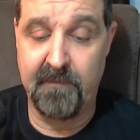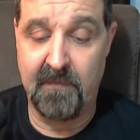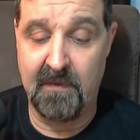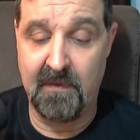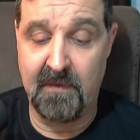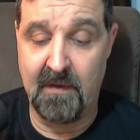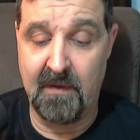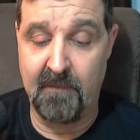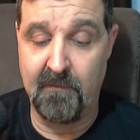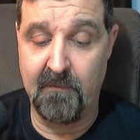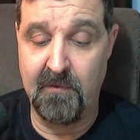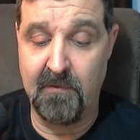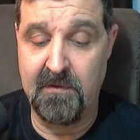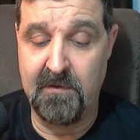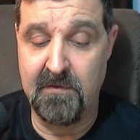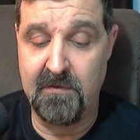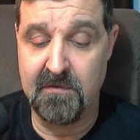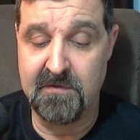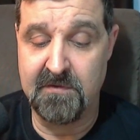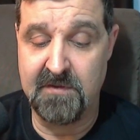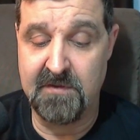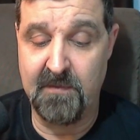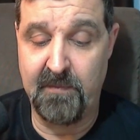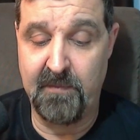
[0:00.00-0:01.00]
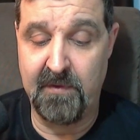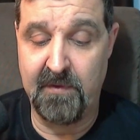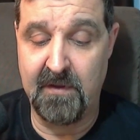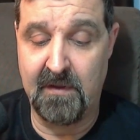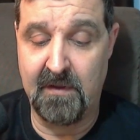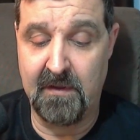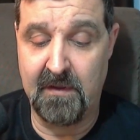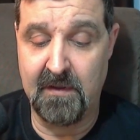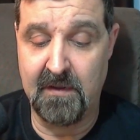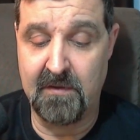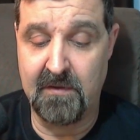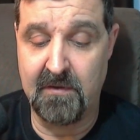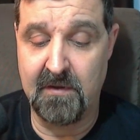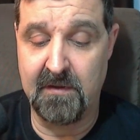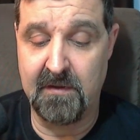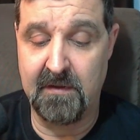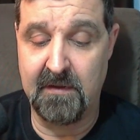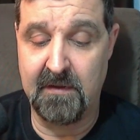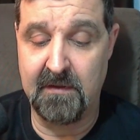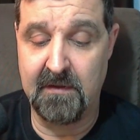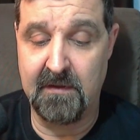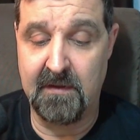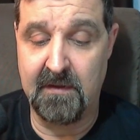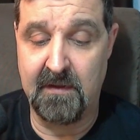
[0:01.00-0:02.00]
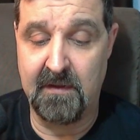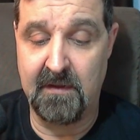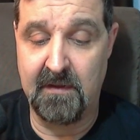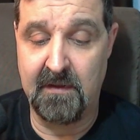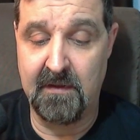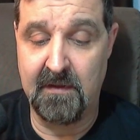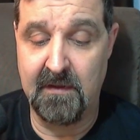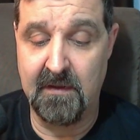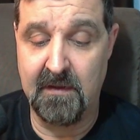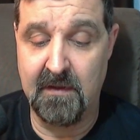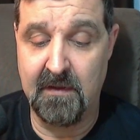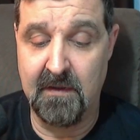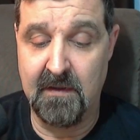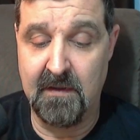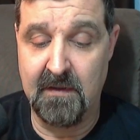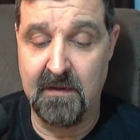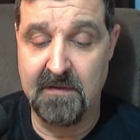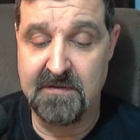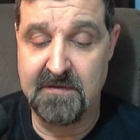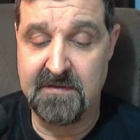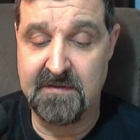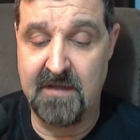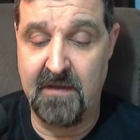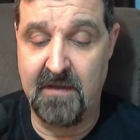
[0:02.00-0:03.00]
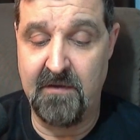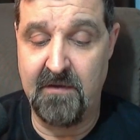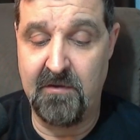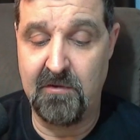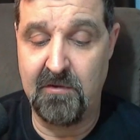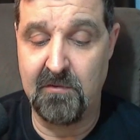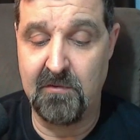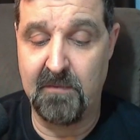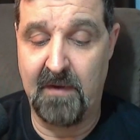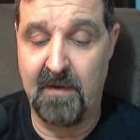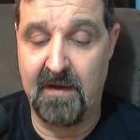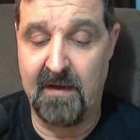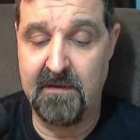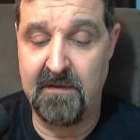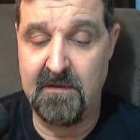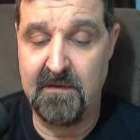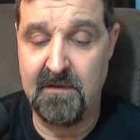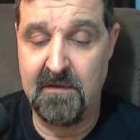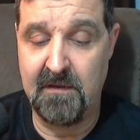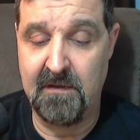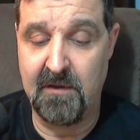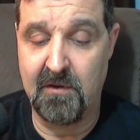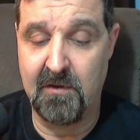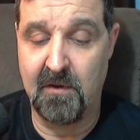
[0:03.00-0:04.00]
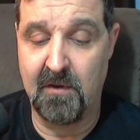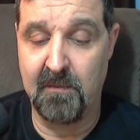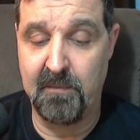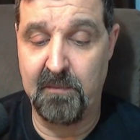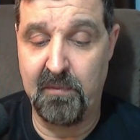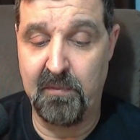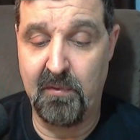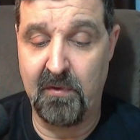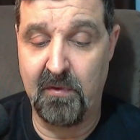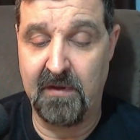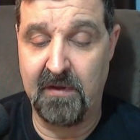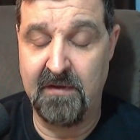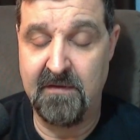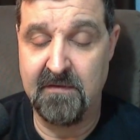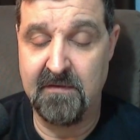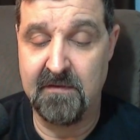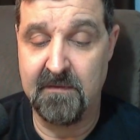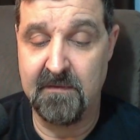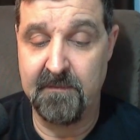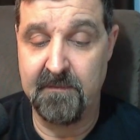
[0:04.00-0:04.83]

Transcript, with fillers: I'm going to simply click on the Send To button, click on Print.